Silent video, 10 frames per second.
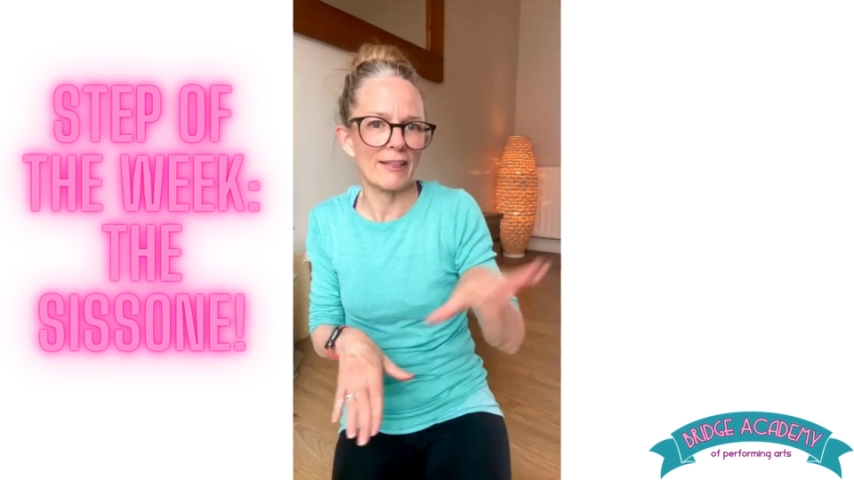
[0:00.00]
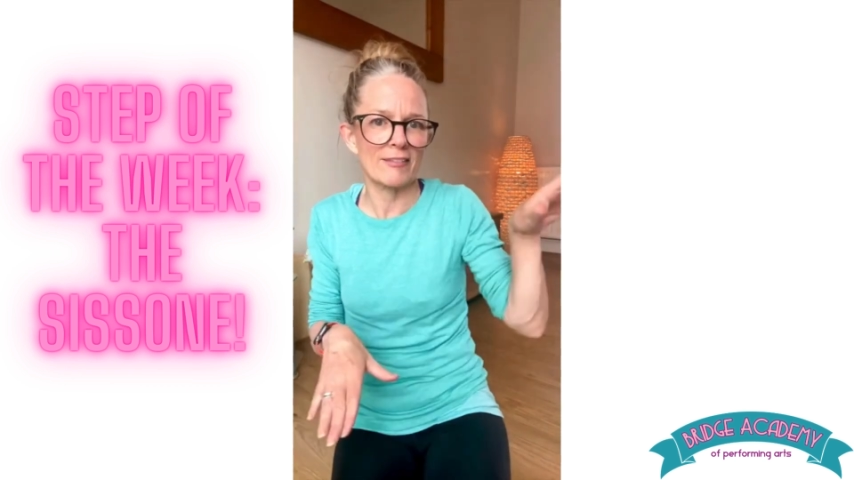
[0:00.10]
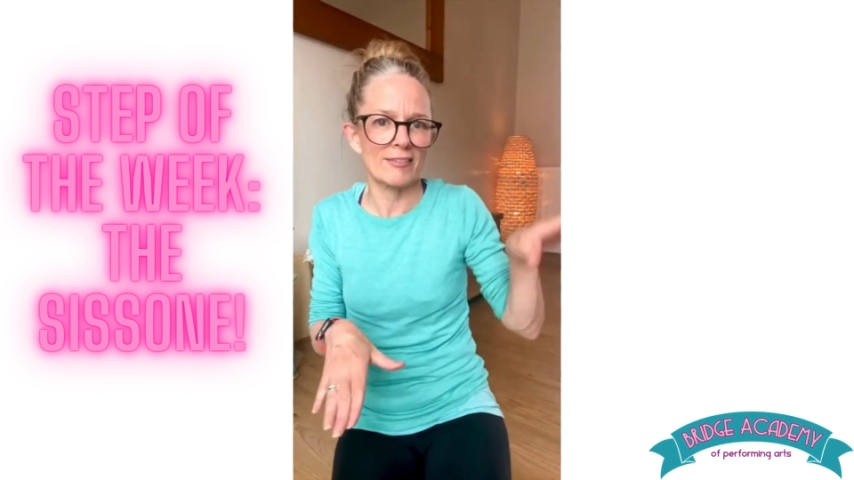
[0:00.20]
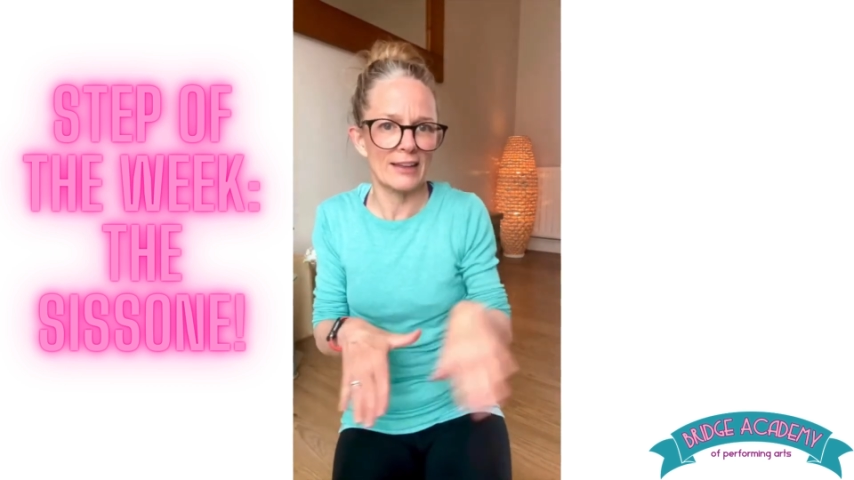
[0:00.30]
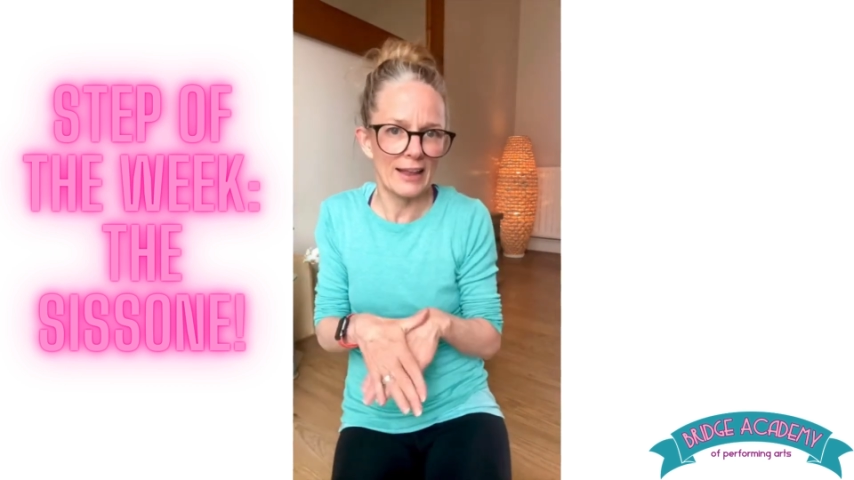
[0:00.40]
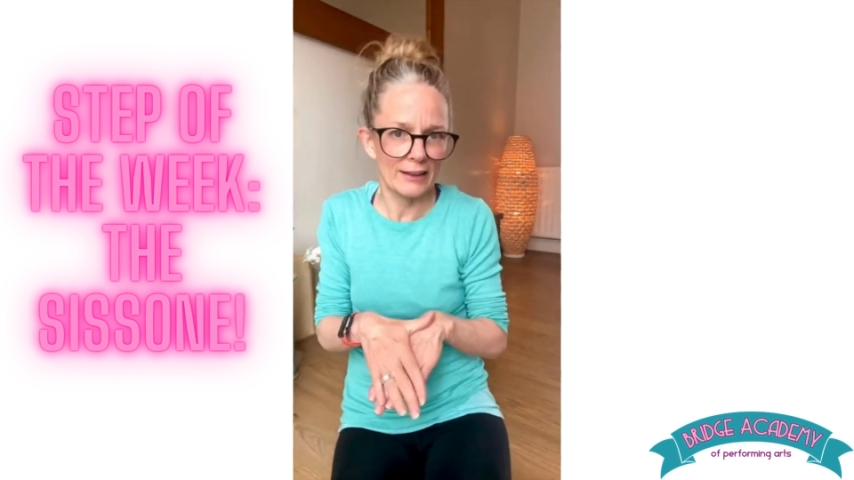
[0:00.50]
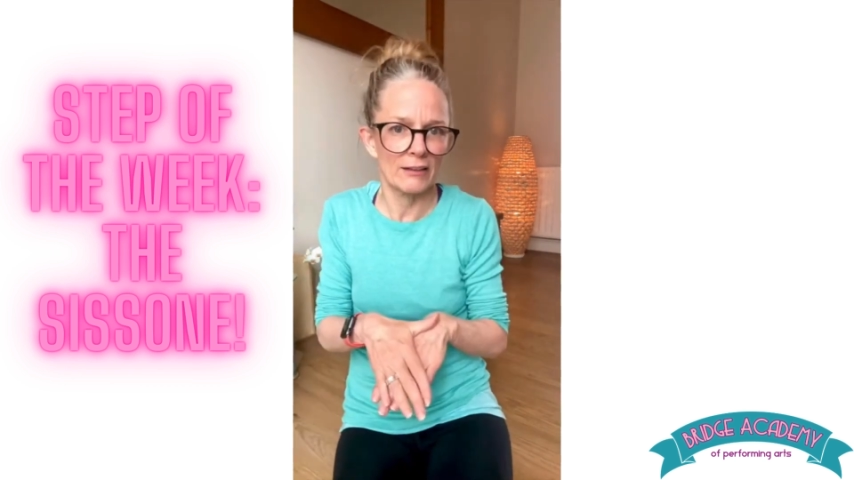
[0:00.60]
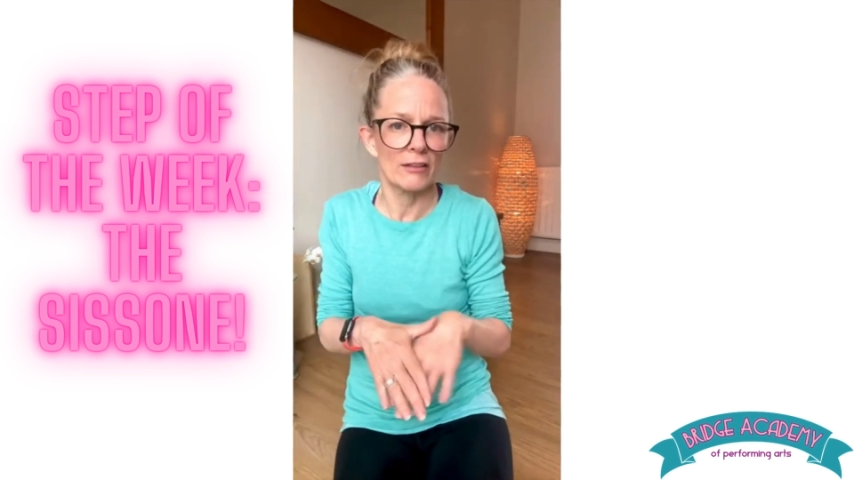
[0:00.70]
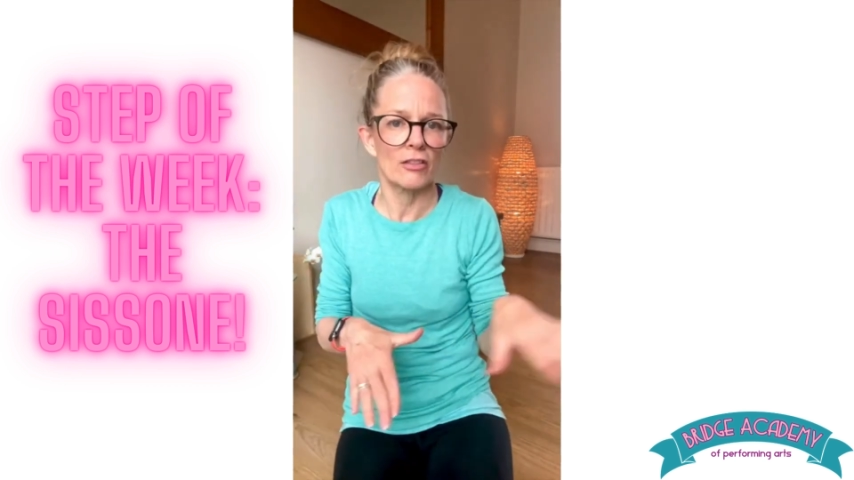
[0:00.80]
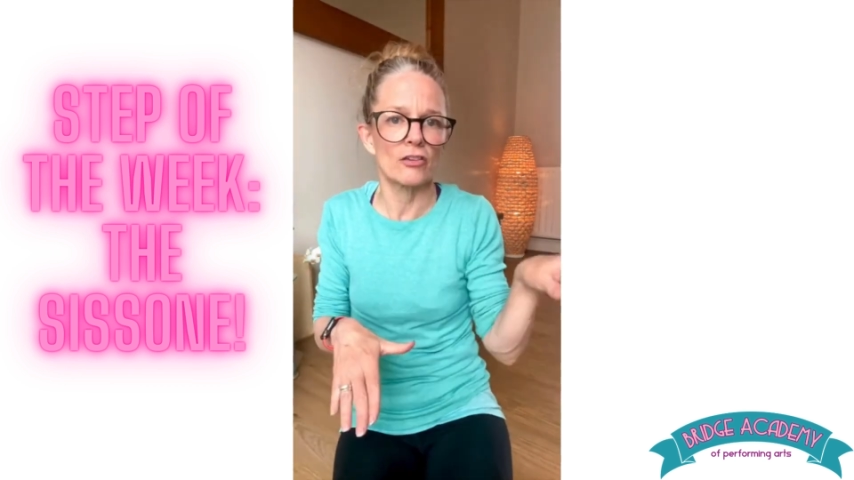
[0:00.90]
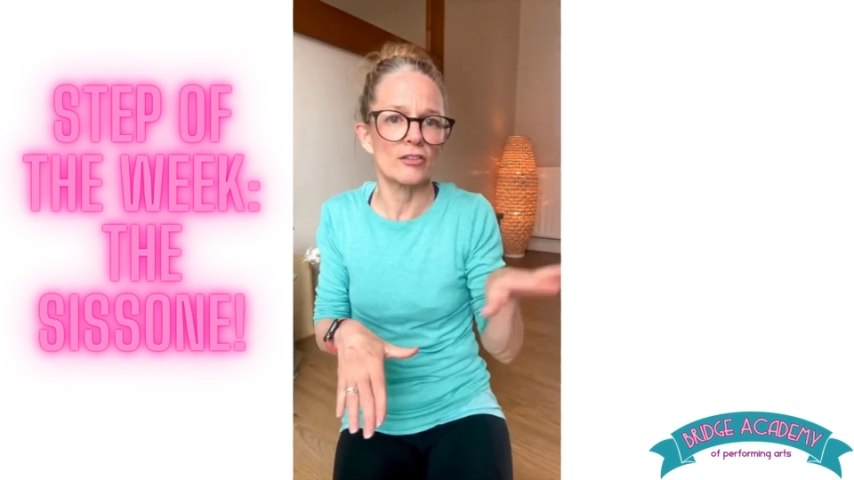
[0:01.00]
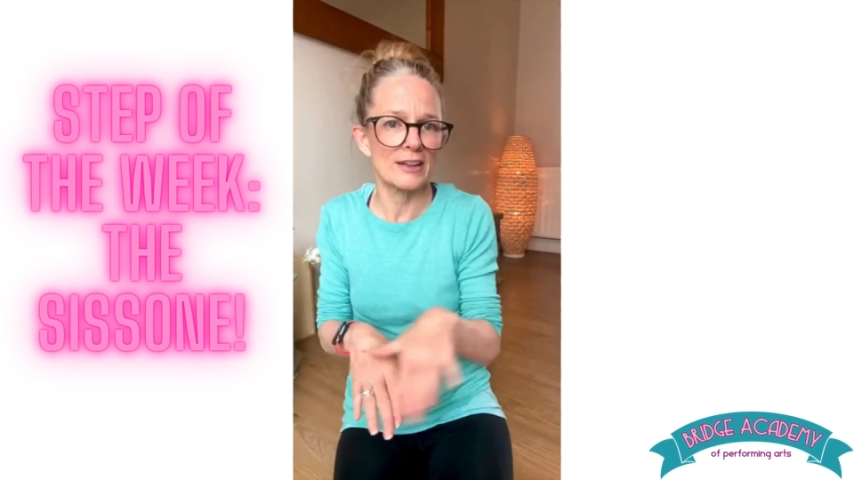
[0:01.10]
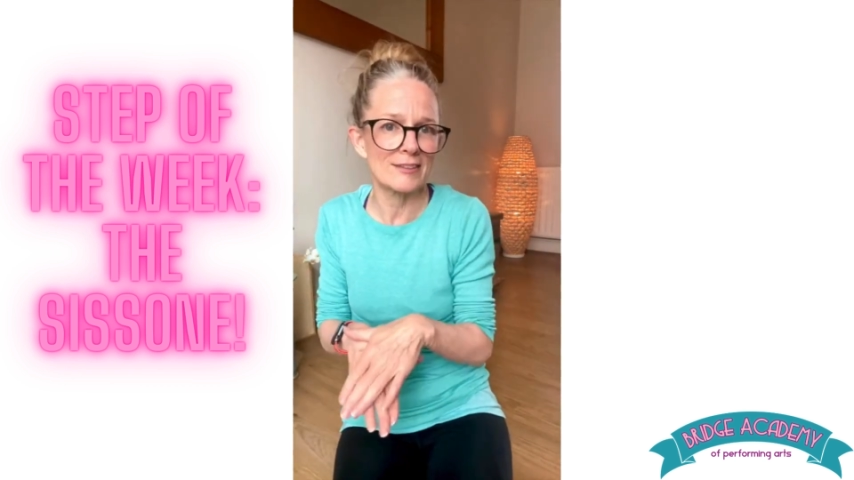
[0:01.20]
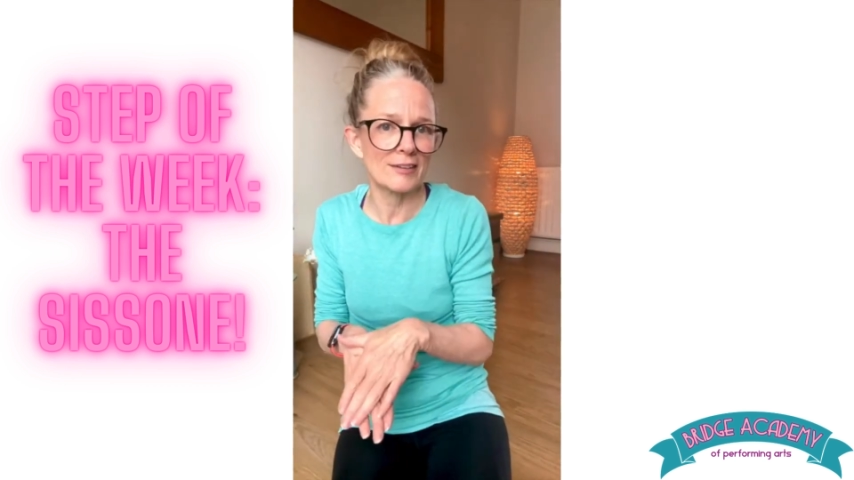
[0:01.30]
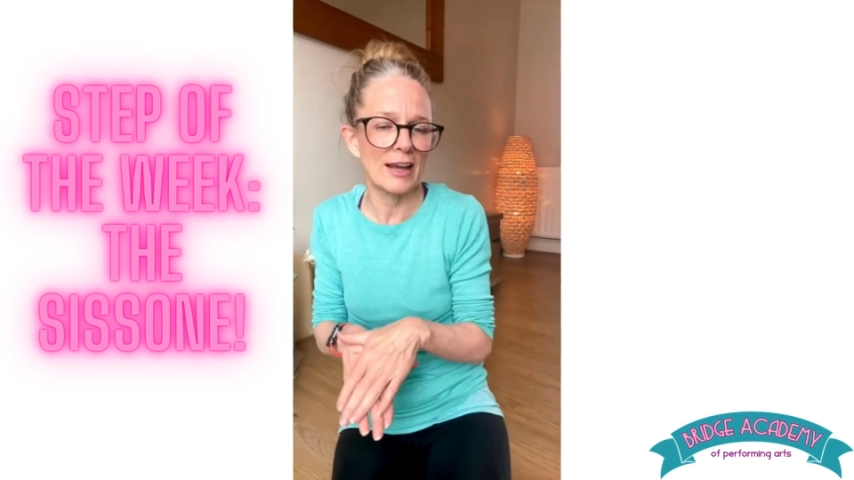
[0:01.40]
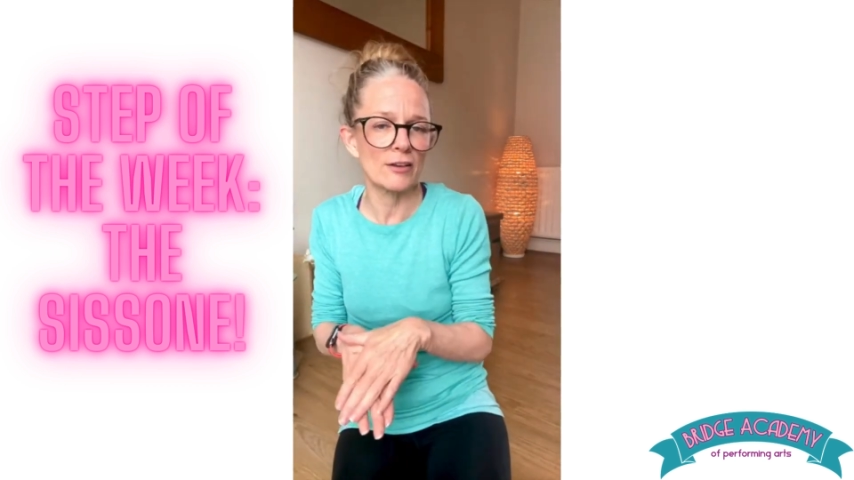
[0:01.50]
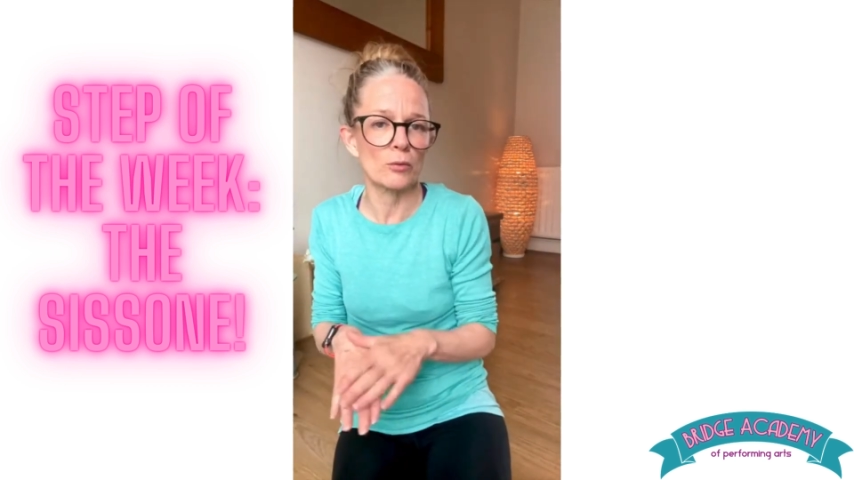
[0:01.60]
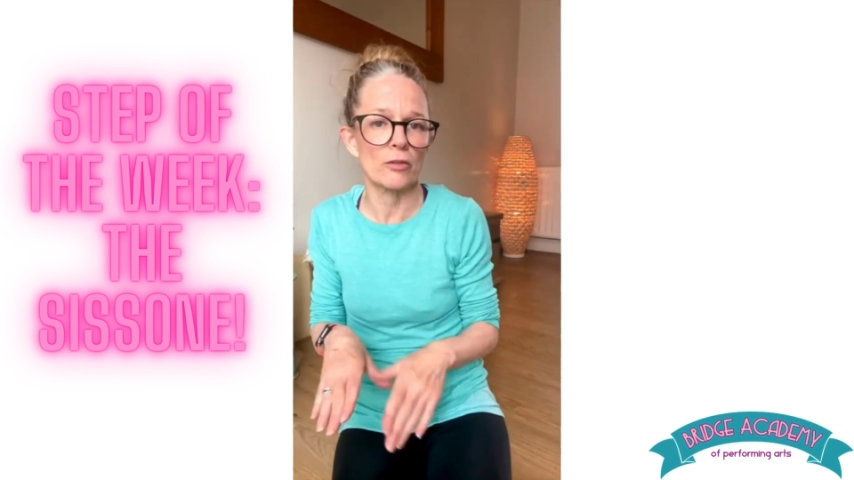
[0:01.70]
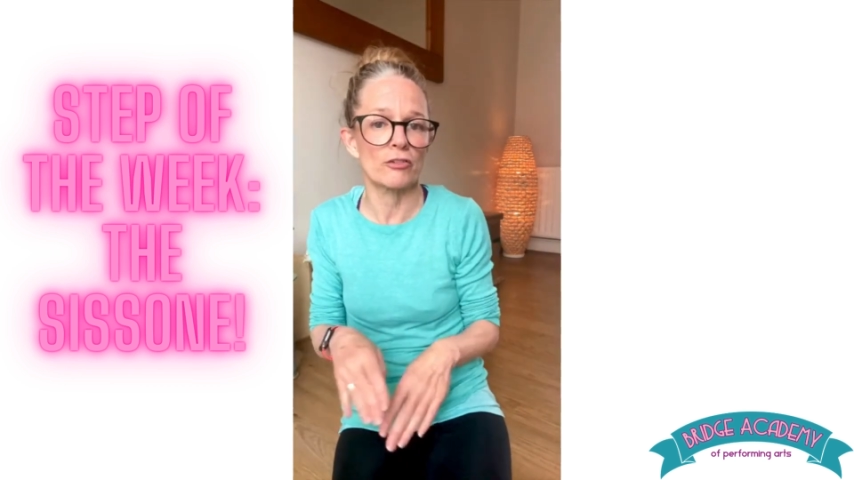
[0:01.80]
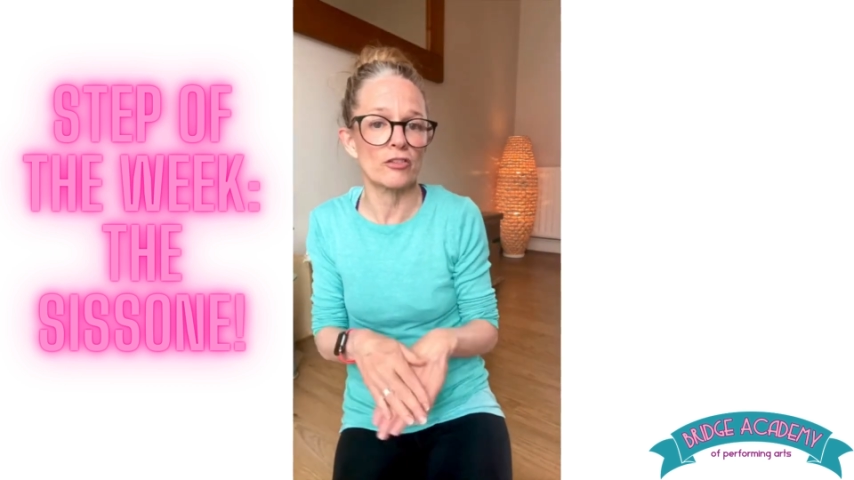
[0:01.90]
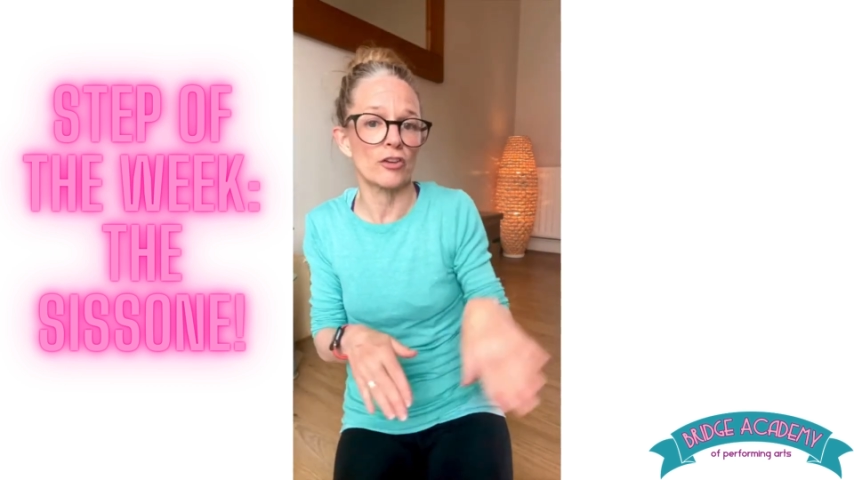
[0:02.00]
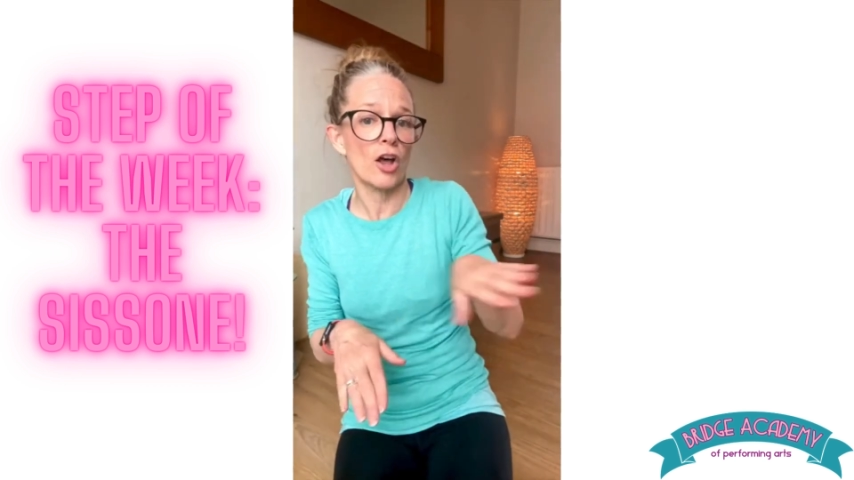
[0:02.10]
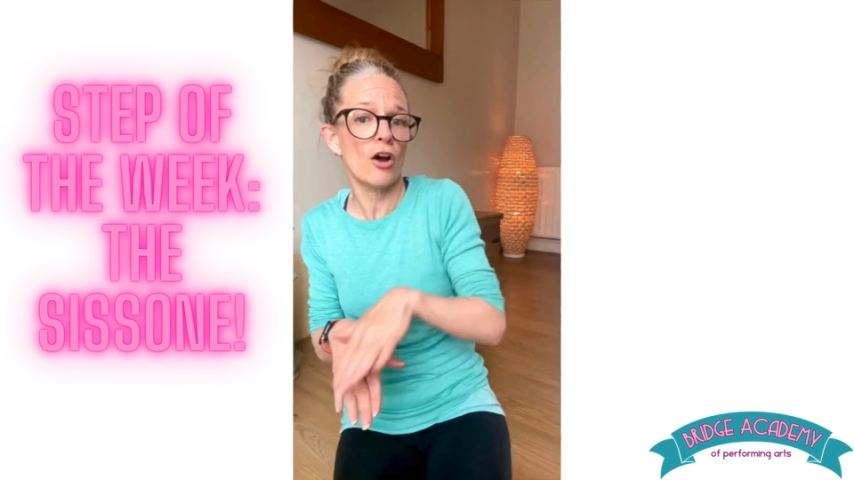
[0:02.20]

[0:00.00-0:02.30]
That's the leg that indicates whether it's an